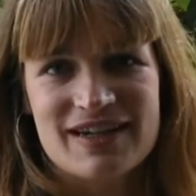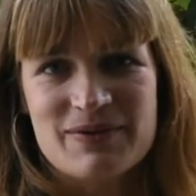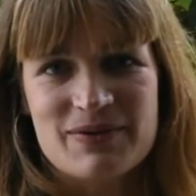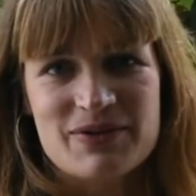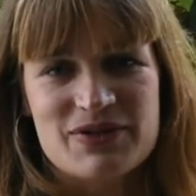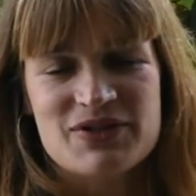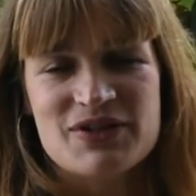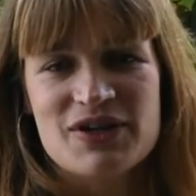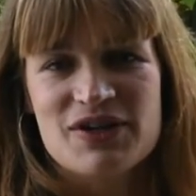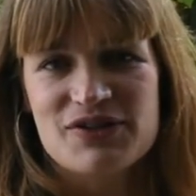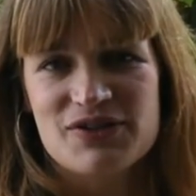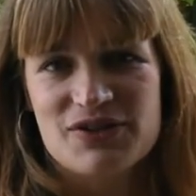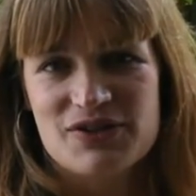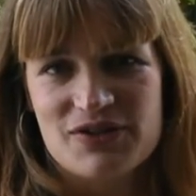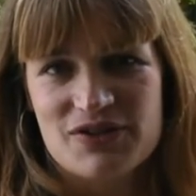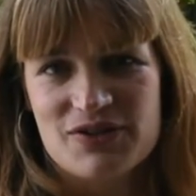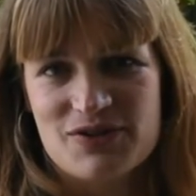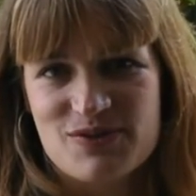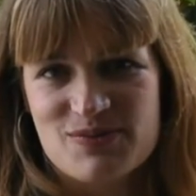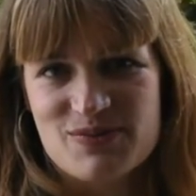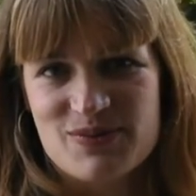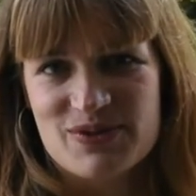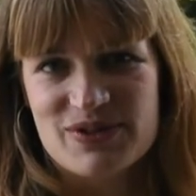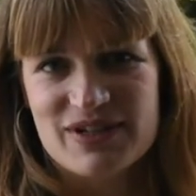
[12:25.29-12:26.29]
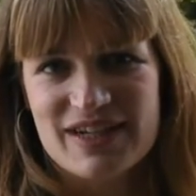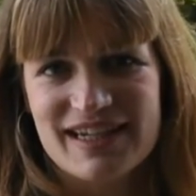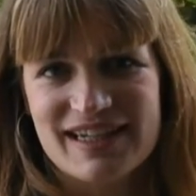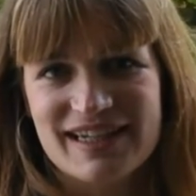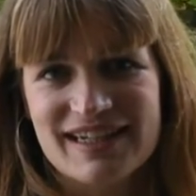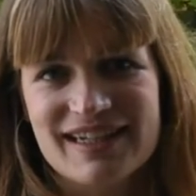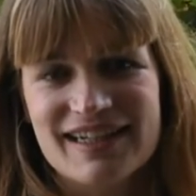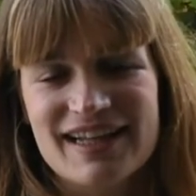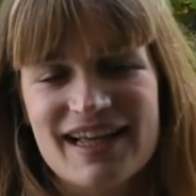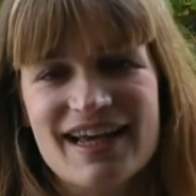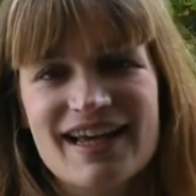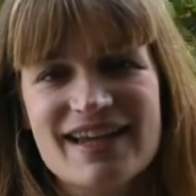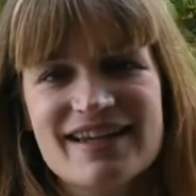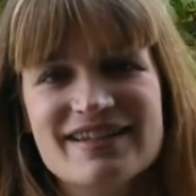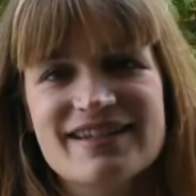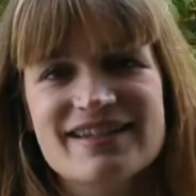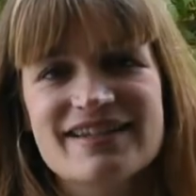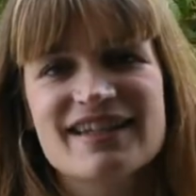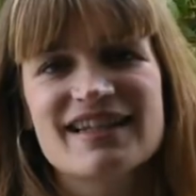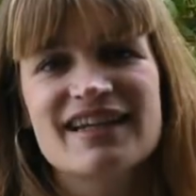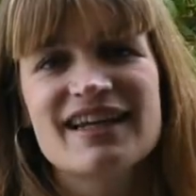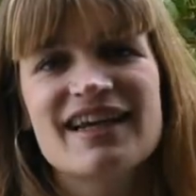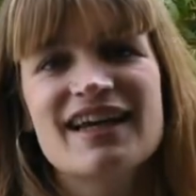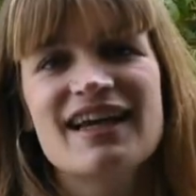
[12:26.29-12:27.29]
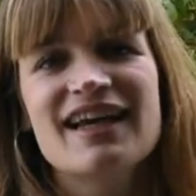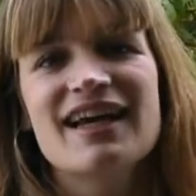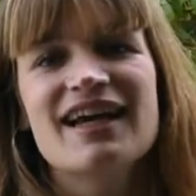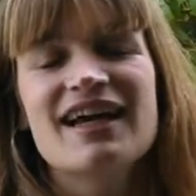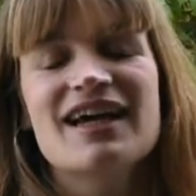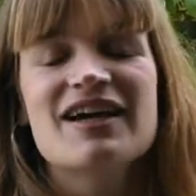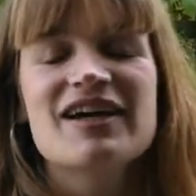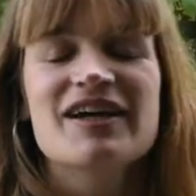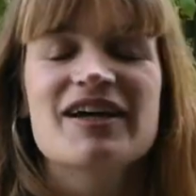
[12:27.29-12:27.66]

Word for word: It was not just a normal sailing class. Uh -huh.